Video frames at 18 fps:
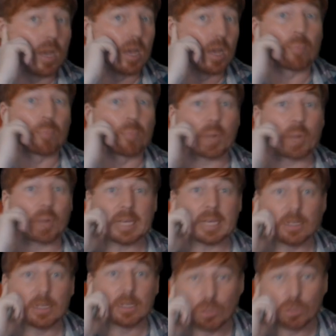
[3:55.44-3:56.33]

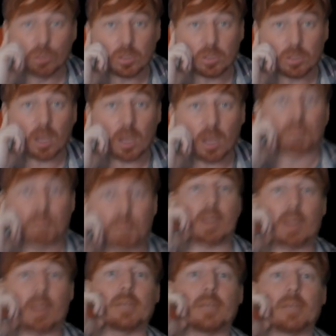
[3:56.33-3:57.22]
Breaking news, guys,
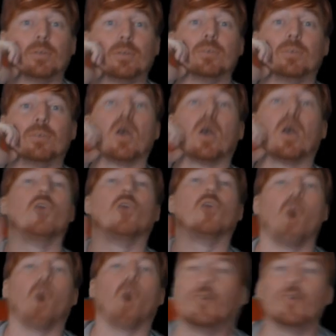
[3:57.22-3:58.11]
breaking news.
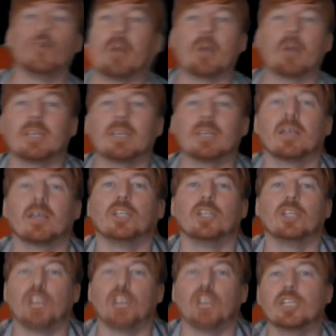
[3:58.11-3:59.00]
No, dummies,
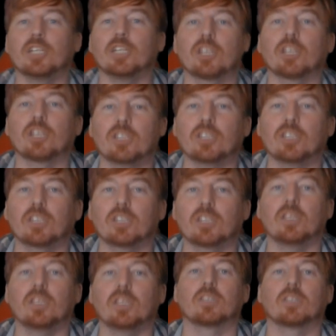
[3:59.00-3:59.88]
gender doesn't
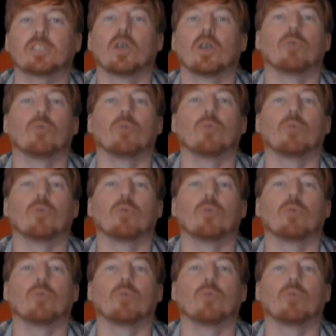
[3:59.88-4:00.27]
exist. We've